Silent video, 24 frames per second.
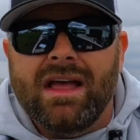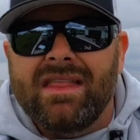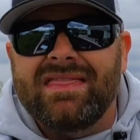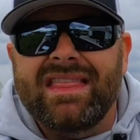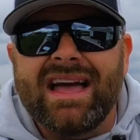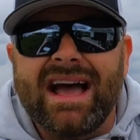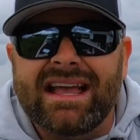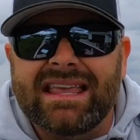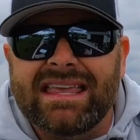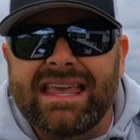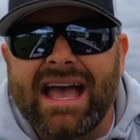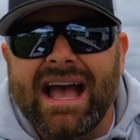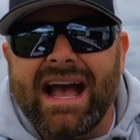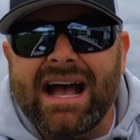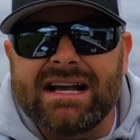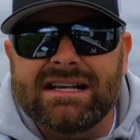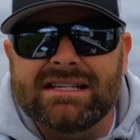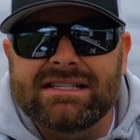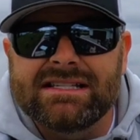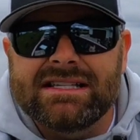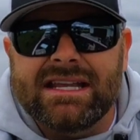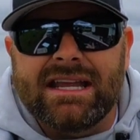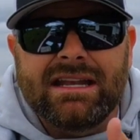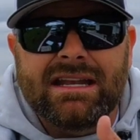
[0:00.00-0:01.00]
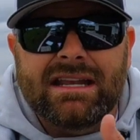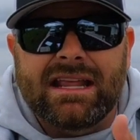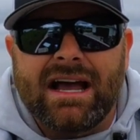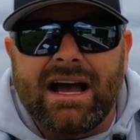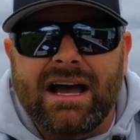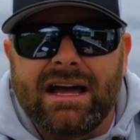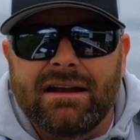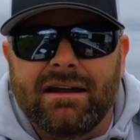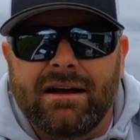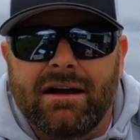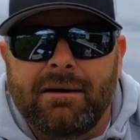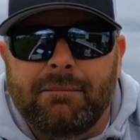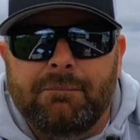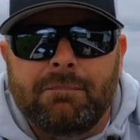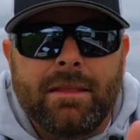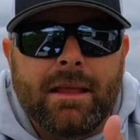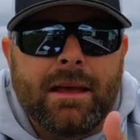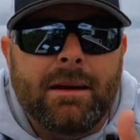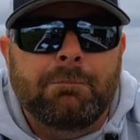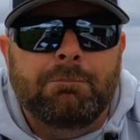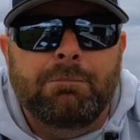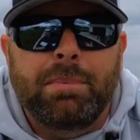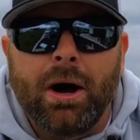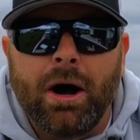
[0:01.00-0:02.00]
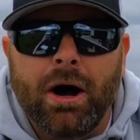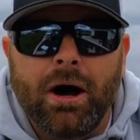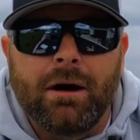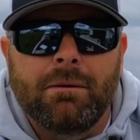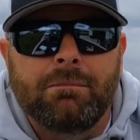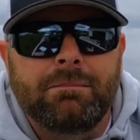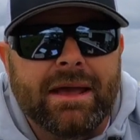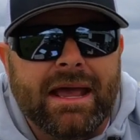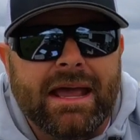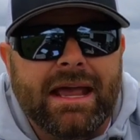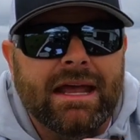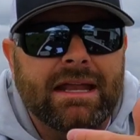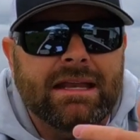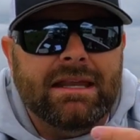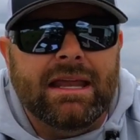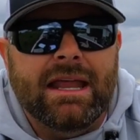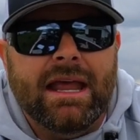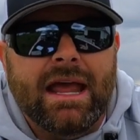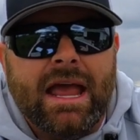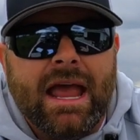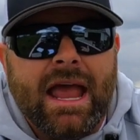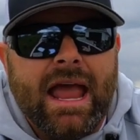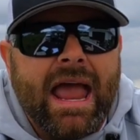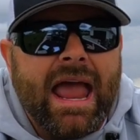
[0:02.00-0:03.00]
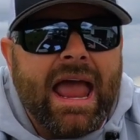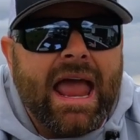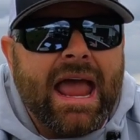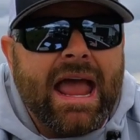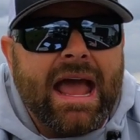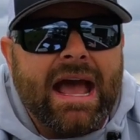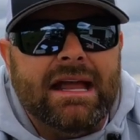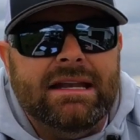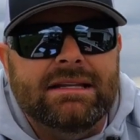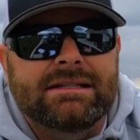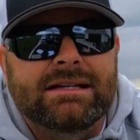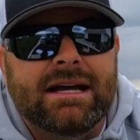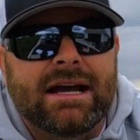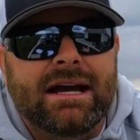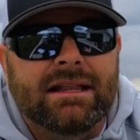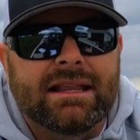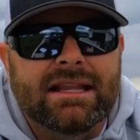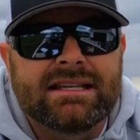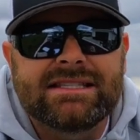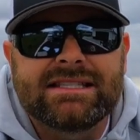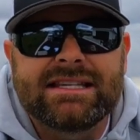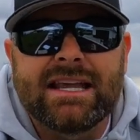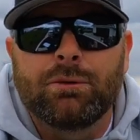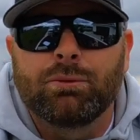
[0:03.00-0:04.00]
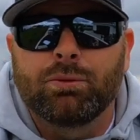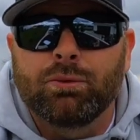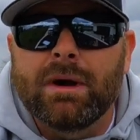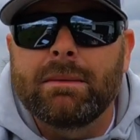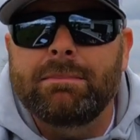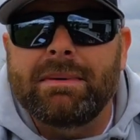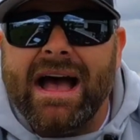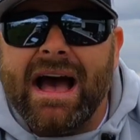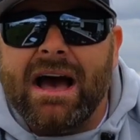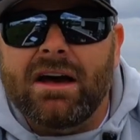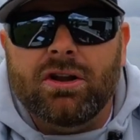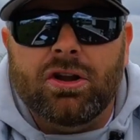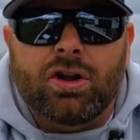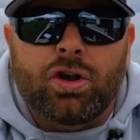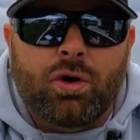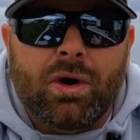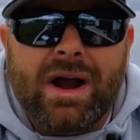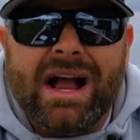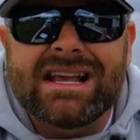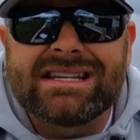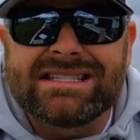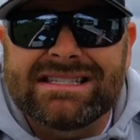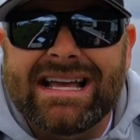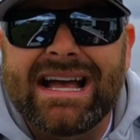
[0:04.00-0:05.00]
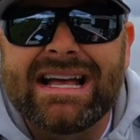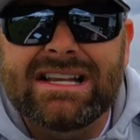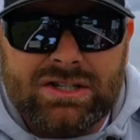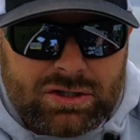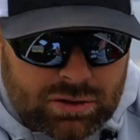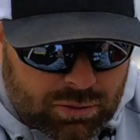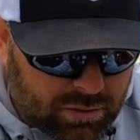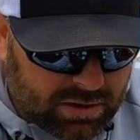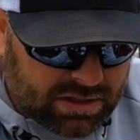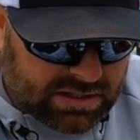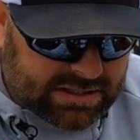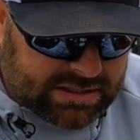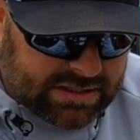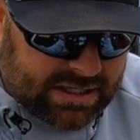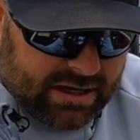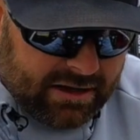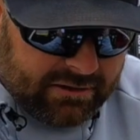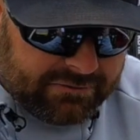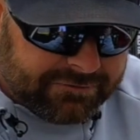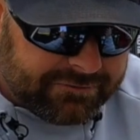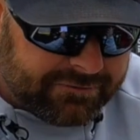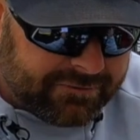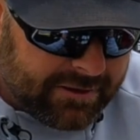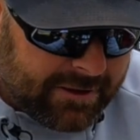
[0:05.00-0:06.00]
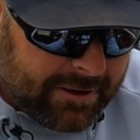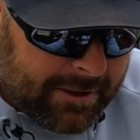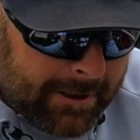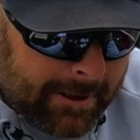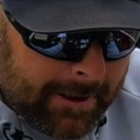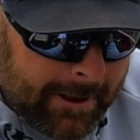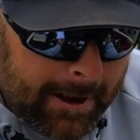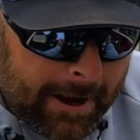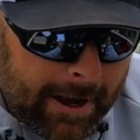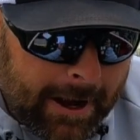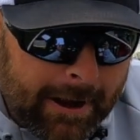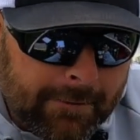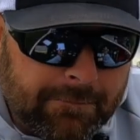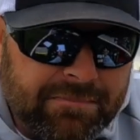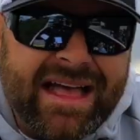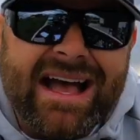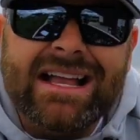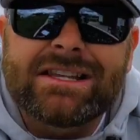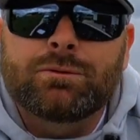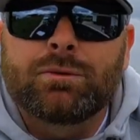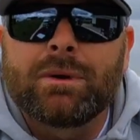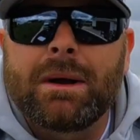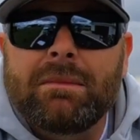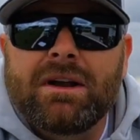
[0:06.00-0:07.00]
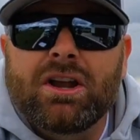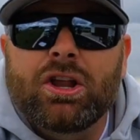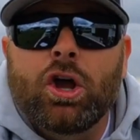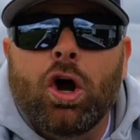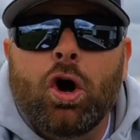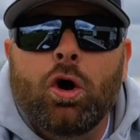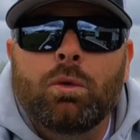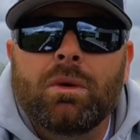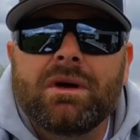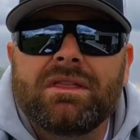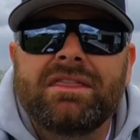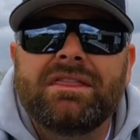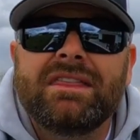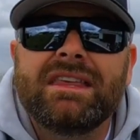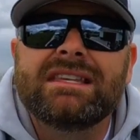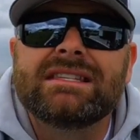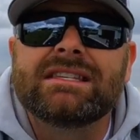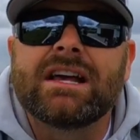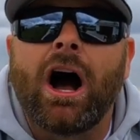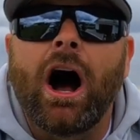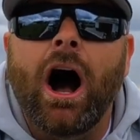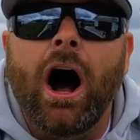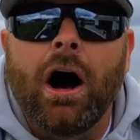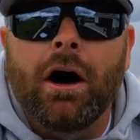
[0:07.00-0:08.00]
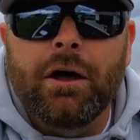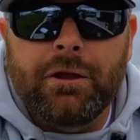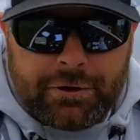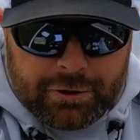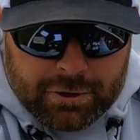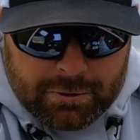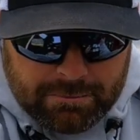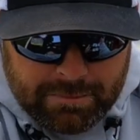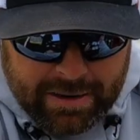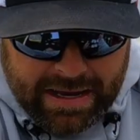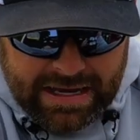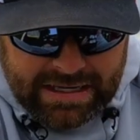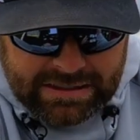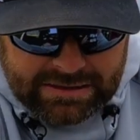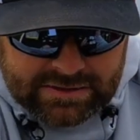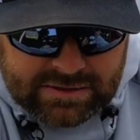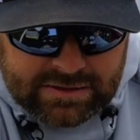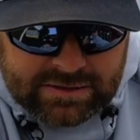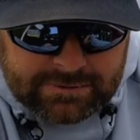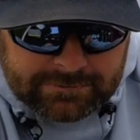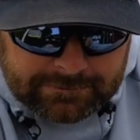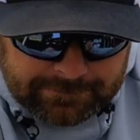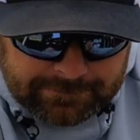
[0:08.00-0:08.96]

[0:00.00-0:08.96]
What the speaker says: that cast and kind of pump and let's say rip out of the grass, that sort of stuff, that's when I'm gonna go with these other baits.